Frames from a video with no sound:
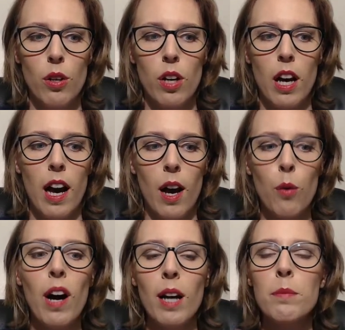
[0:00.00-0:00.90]

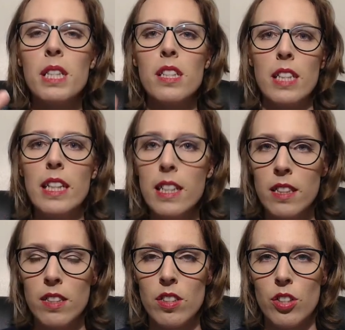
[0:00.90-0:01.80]
how I'm
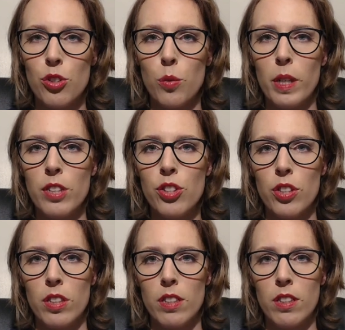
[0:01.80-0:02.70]
seeing the
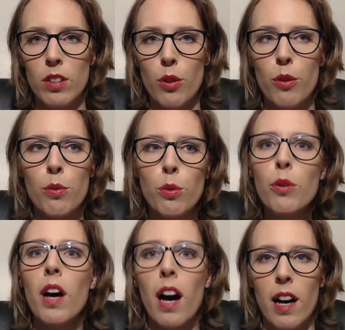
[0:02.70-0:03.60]
situation through
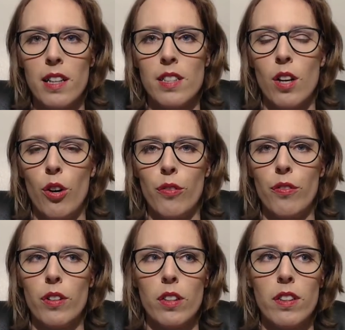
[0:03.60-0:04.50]
the eyes
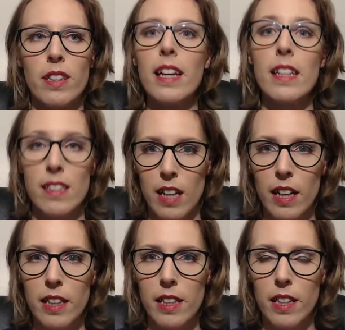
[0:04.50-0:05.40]
of the
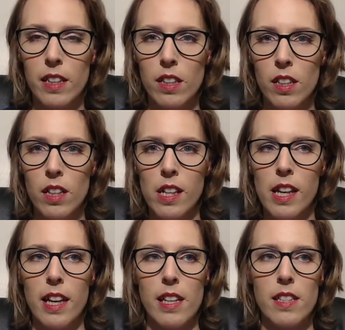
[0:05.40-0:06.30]
anxiety
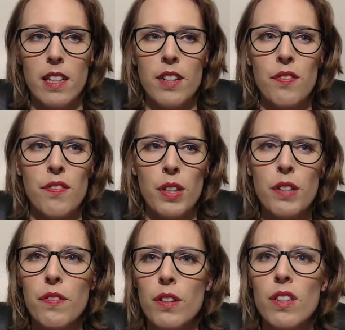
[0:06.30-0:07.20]
is in a very,
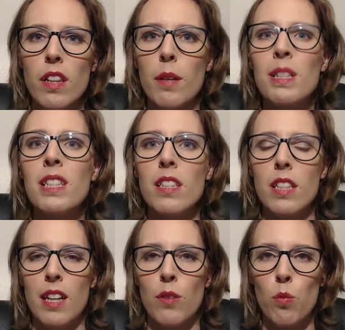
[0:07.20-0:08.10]
very limited
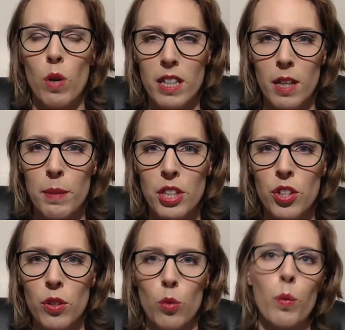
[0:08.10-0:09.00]
and
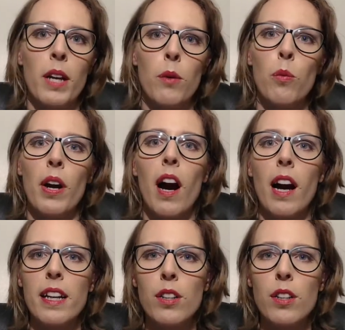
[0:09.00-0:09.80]
one-dimensional way, where I